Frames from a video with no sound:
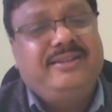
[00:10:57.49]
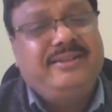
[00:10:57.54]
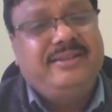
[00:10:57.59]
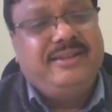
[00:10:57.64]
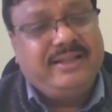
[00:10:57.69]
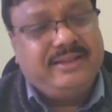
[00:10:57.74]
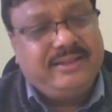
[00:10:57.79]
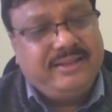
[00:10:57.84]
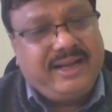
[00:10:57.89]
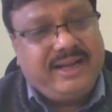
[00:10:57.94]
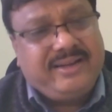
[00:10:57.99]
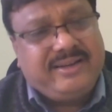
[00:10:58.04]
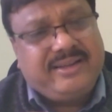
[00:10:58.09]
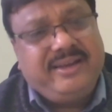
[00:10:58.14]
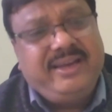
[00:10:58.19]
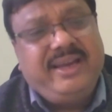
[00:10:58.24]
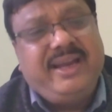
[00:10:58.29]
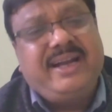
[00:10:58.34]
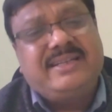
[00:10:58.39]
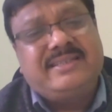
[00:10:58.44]
th that
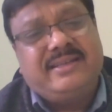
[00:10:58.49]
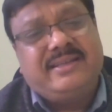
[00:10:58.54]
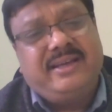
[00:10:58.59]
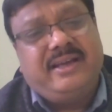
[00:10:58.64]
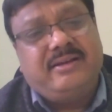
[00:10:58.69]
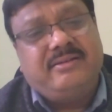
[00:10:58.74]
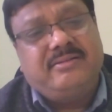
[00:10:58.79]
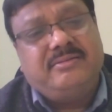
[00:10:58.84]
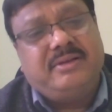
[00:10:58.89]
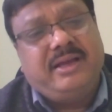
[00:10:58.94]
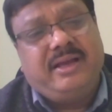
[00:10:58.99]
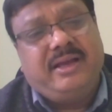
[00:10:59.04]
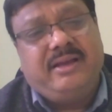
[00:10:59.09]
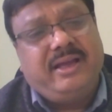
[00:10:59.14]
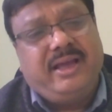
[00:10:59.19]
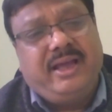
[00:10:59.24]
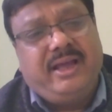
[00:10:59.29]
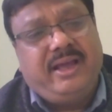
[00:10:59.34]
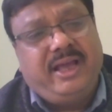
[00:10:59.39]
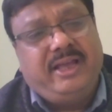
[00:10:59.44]
creates a, a,
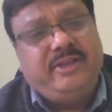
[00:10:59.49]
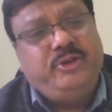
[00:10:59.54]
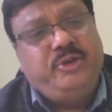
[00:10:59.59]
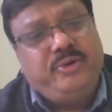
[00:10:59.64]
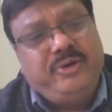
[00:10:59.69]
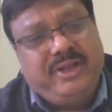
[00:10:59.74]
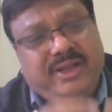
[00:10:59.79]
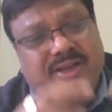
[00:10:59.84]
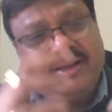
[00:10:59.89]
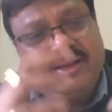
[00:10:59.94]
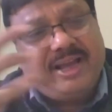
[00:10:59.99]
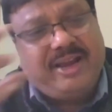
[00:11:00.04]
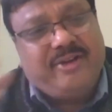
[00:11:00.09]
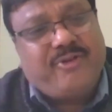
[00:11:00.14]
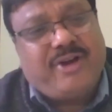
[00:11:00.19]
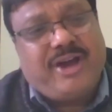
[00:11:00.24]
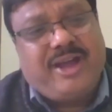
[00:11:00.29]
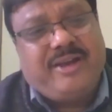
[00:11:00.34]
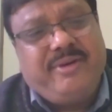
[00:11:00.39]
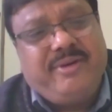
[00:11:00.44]
a, unique
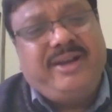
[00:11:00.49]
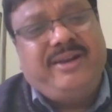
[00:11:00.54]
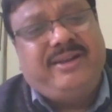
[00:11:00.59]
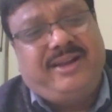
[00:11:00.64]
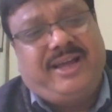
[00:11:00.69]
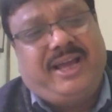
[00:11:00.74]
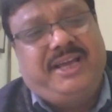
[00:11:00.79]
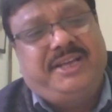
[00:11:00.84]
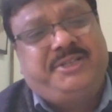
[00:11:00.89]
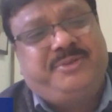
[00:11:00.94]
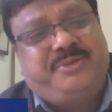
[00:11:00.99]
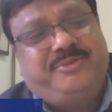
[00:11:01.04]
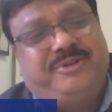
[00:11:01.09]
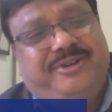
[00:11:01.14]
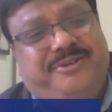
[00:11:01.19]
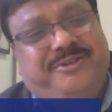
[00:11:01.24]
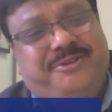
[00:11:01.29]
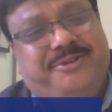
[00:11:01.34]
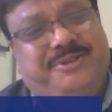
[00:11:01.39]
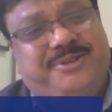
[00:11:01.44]
environment in
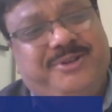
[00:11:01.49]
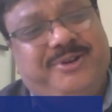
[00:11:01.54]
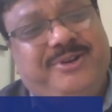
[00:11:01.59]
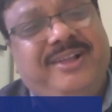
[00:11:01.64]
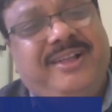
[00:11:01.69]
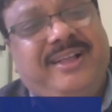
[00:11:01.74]
IHMR also.